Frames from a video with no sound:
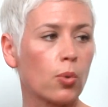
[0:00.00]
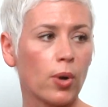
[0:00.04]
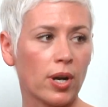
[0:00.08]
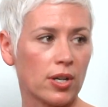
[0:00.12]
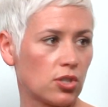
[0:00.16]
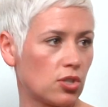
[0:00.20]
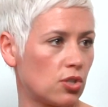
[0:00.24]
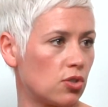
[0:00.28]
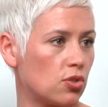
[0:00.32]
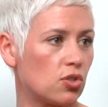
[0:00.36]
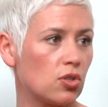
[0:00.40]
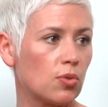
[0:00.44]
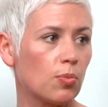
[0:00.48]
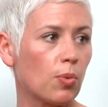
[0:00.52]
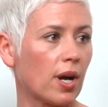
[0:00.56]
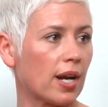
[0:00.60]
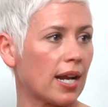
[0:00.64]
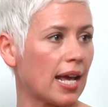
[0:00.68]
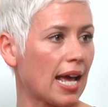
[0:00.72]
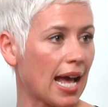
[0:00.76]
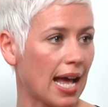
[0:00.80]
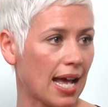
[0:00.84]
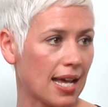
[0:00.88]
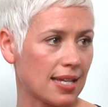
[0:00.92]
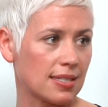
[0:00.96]
questions you
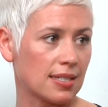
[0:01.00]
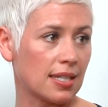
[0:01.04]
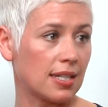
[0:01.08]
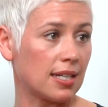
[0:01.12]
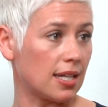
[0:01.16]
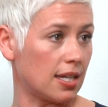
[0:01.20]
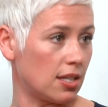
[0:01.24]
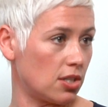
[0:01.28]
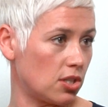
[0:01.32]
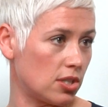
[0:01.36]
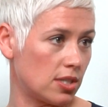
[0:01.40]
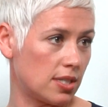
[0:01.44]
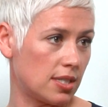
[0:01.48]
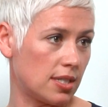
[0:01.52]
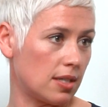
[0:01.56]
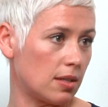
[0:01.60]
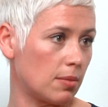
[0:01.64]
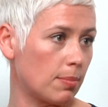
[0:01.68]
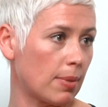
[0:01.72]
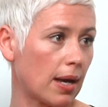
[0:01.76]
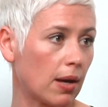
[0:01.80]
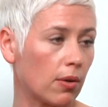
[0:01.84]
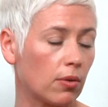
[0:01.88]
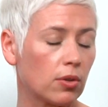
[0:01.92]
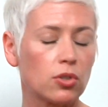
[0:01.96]
want to ask an agency
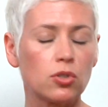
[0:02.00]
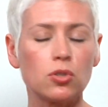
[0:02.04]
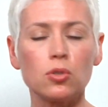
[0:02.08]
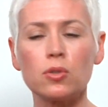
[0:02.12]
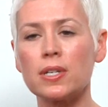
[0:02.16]
about,